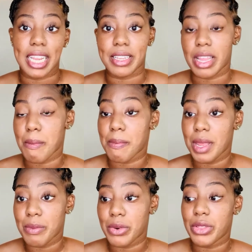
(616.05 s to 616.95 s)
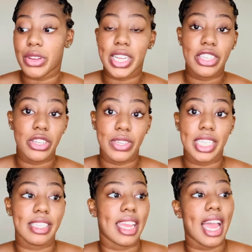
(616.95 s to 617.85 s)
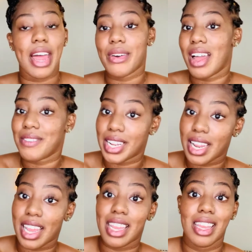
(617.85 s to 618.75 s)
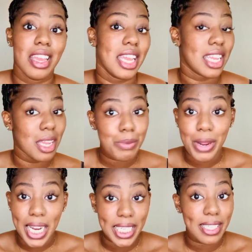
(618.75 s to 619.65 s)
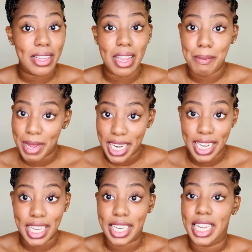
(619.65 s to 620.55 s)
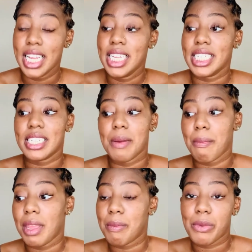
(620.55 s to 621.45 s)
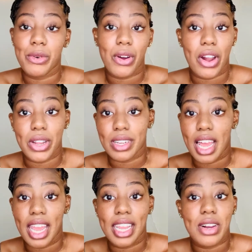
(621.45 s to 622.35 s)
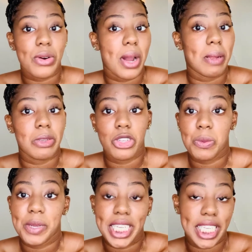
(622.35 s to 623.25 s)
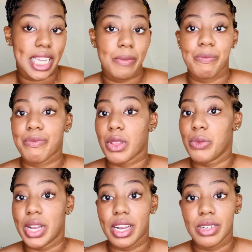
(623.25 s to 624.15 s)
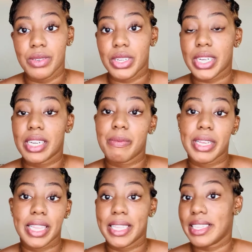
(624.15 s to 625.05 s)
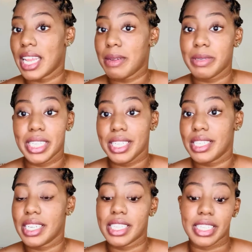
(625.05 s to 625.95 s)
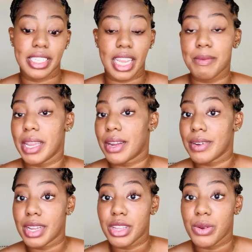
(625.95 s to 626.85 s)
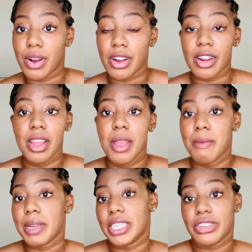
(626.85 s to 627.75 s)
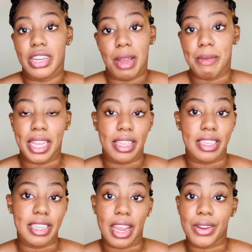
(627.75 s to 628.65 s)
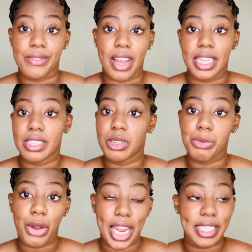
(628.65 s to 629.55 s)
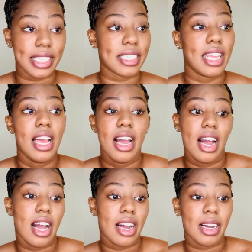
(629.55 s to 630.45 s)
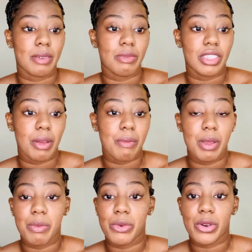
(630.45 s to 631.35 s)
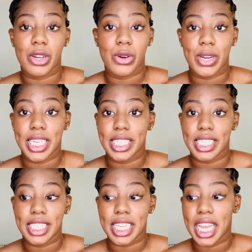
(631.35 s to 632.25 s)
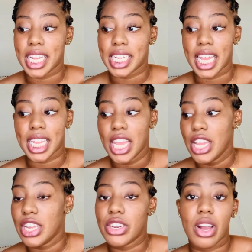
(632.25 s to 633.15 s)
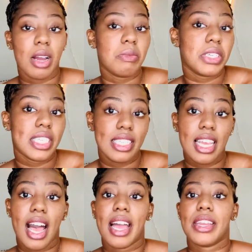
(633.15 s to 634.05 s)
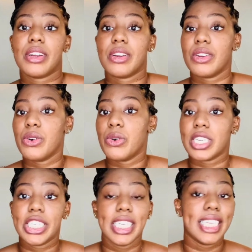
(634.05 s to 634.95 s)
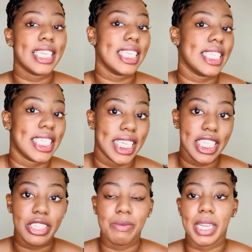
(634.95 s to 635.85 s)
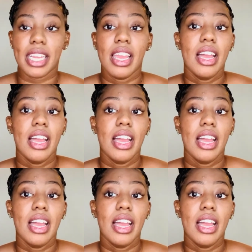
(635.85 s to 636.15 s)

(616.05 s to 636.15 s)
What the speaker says: Some people, their excuse is like, I don't have a client. Keep practice on that mannequin. Some people are like, oh, I'm too busy. Well, you're going to be in the same season, in the same area you are, because you're not making the sacrifice to practice. Some people are going to say like, I'm just tired, or she didn't teach me.